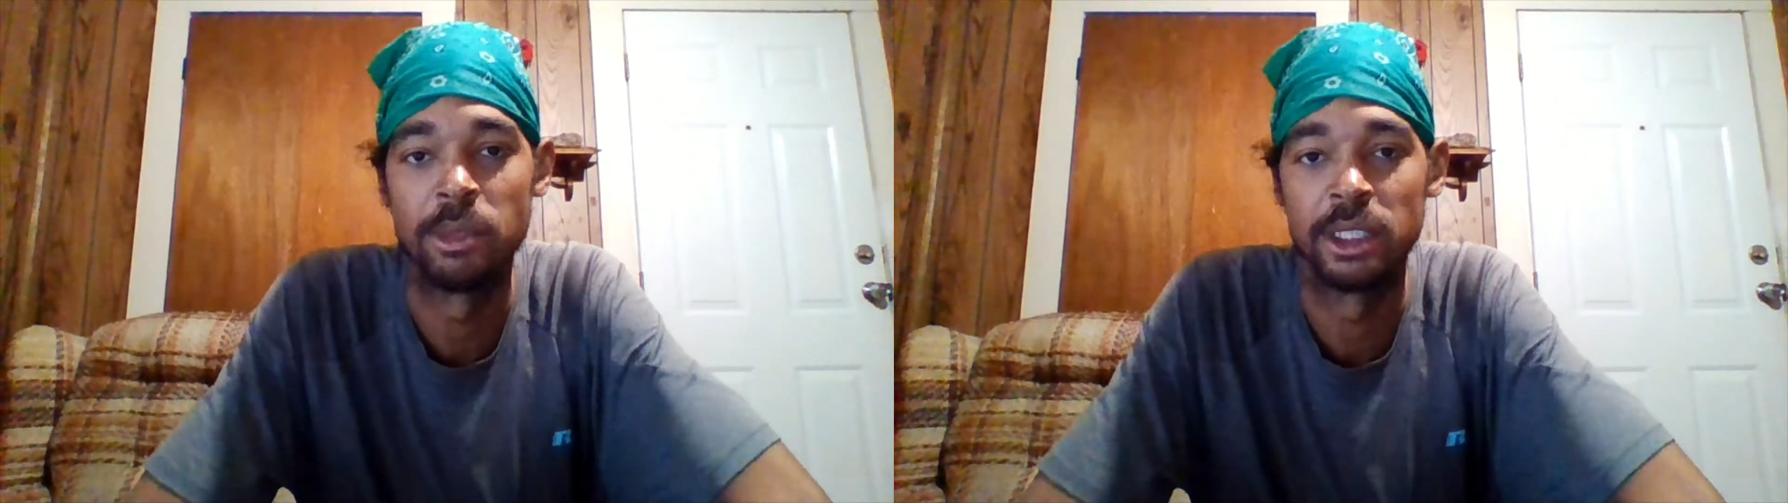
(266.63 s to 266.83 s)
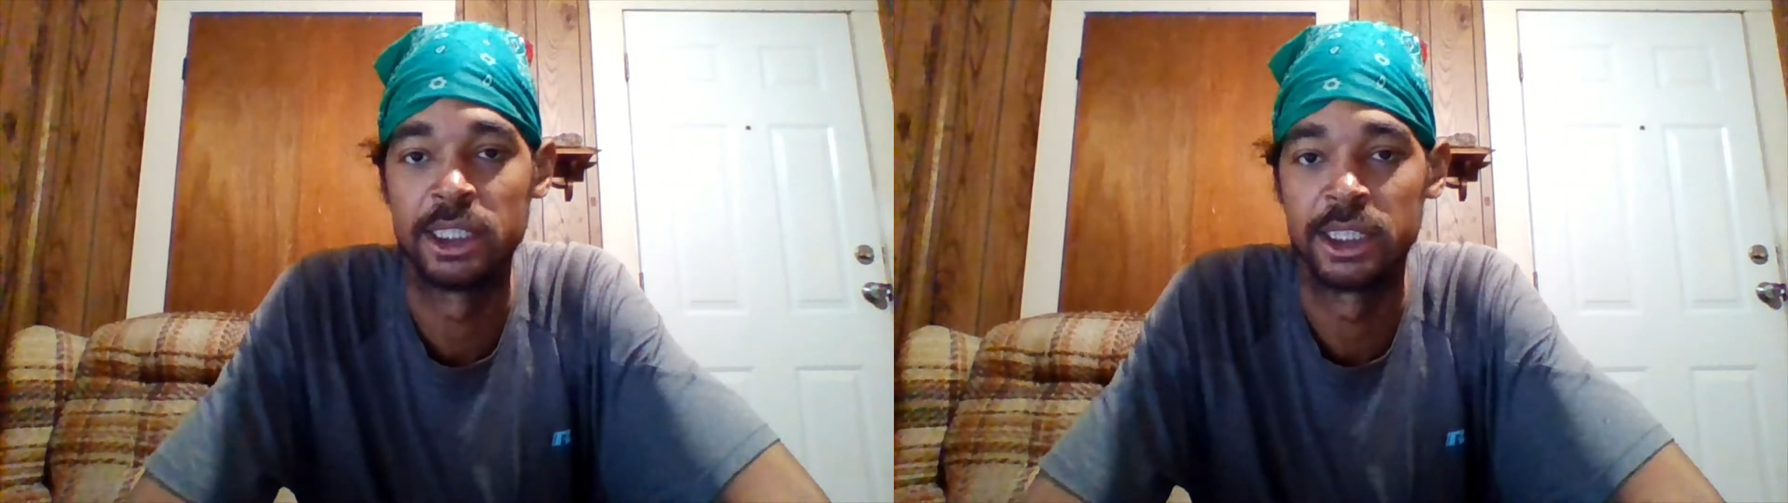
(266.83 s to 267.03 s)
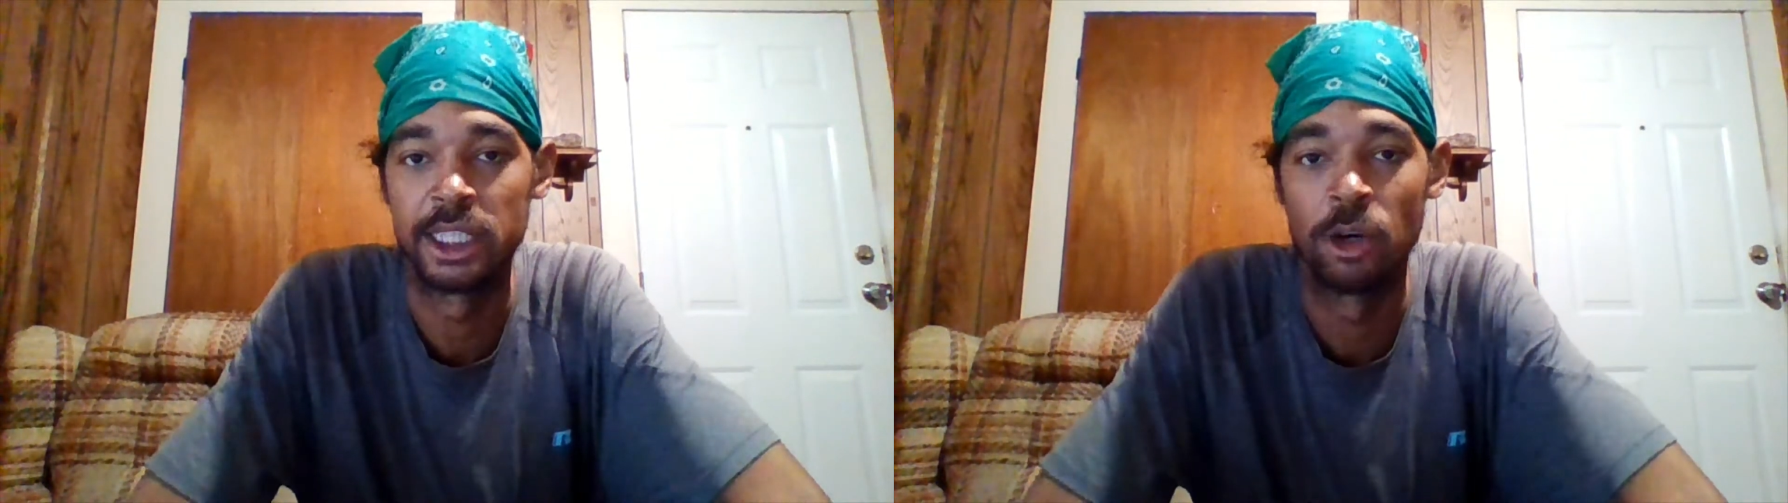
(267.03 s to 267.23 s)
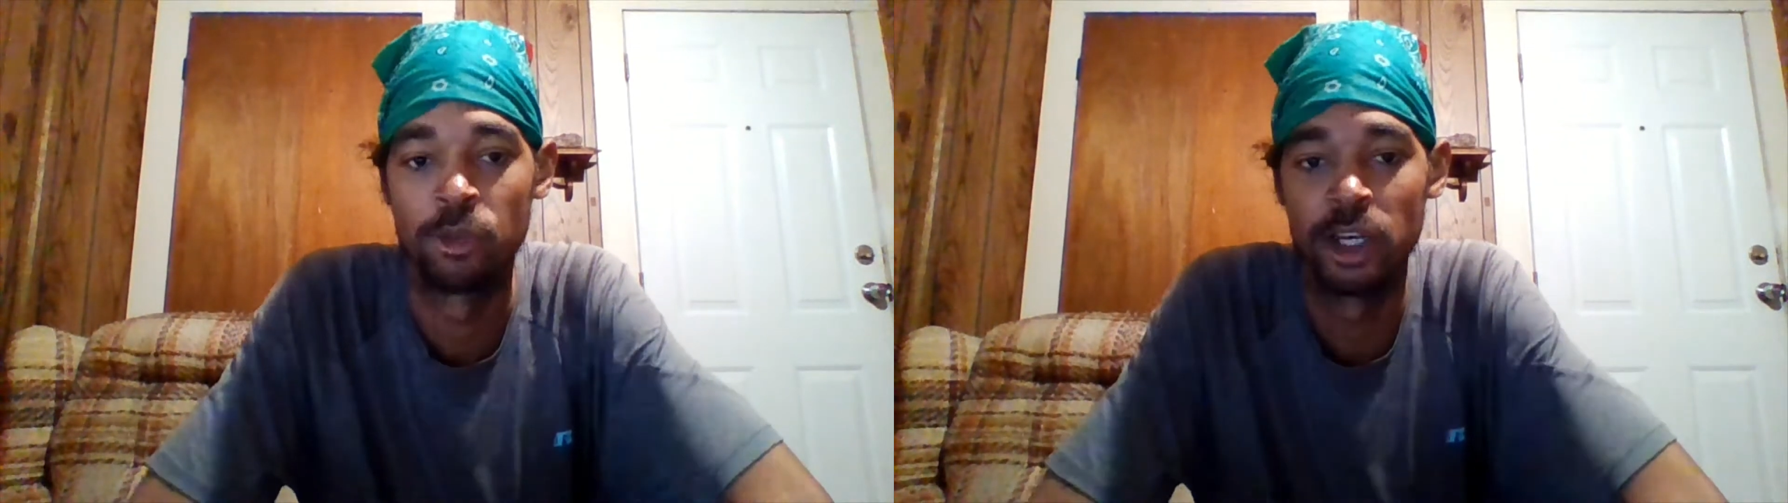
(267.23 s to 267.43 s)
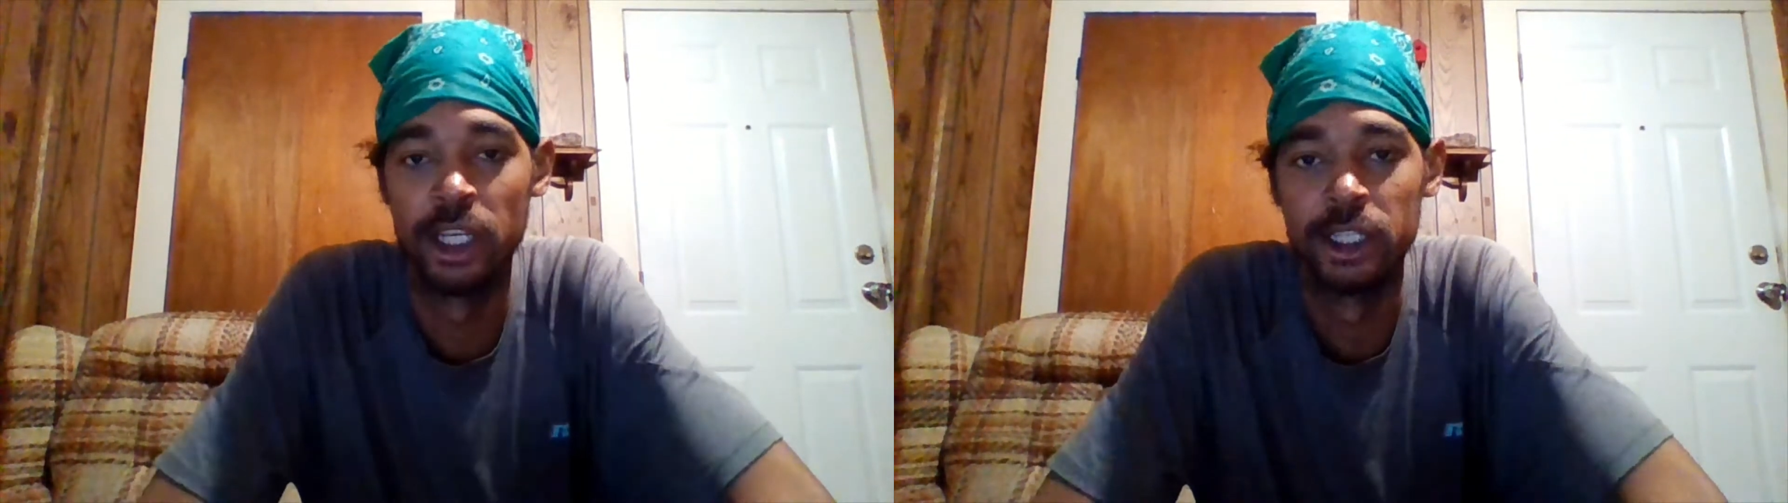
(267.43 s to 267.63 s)
but
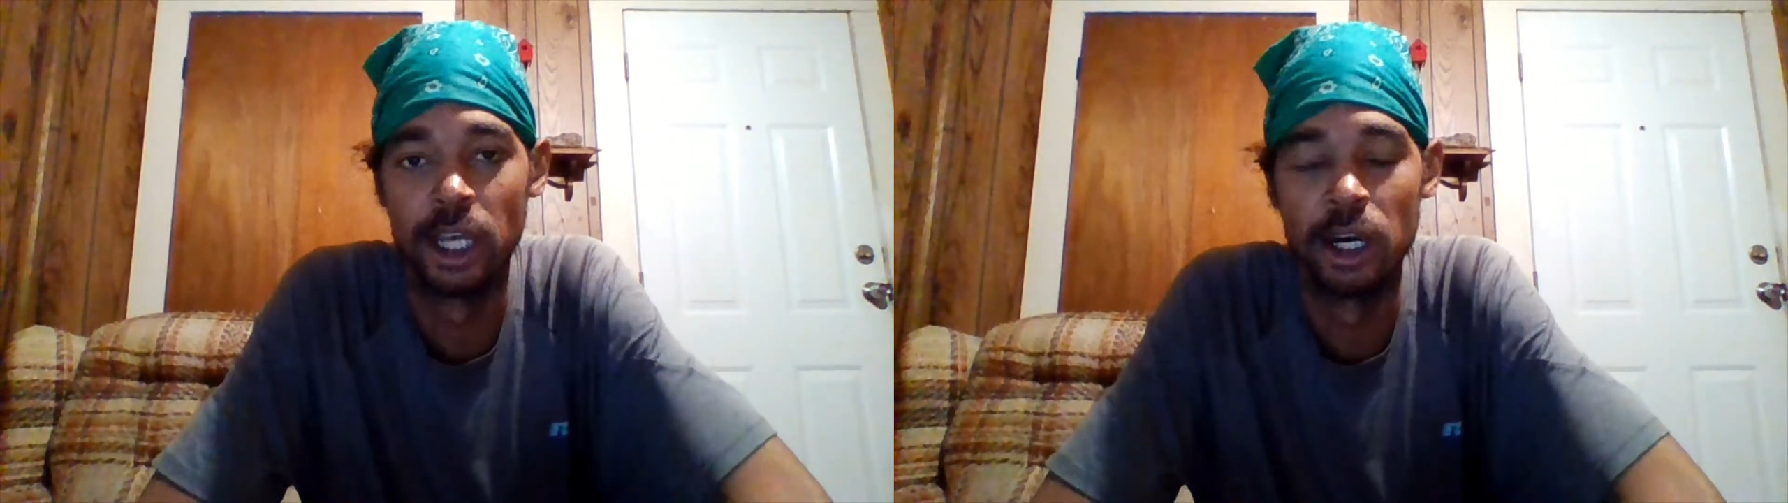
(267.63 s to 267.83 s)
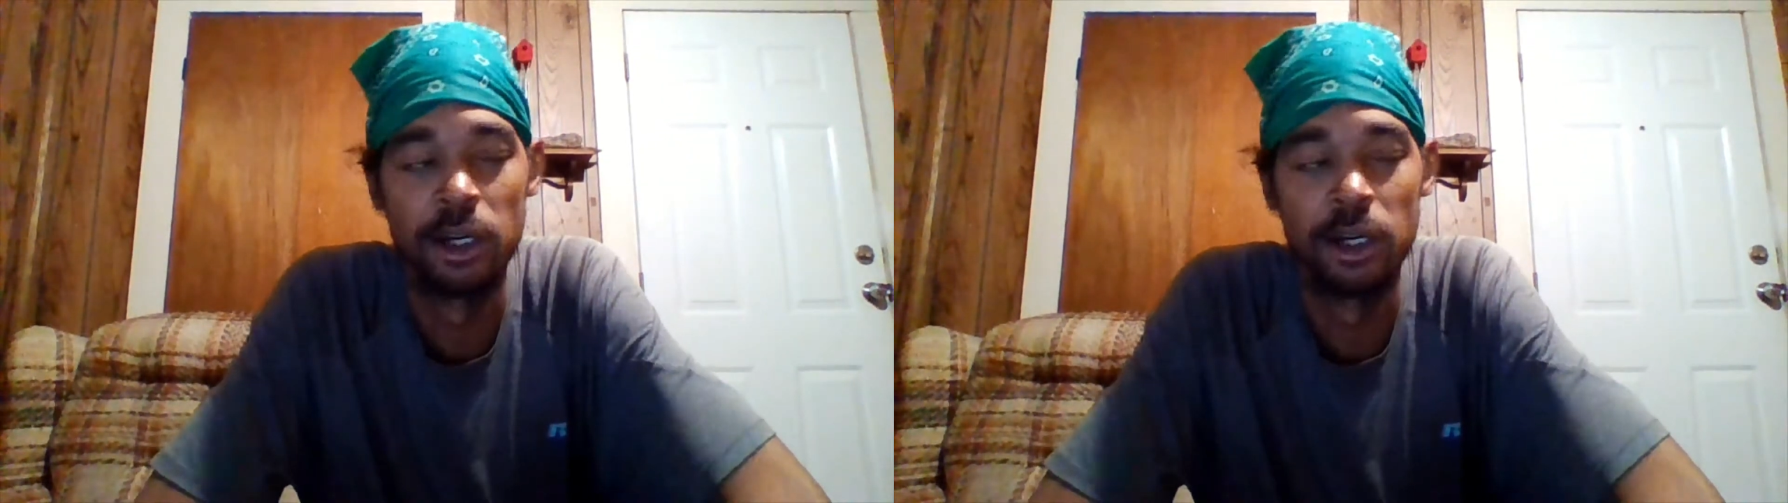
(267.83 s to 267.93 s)
yourself. And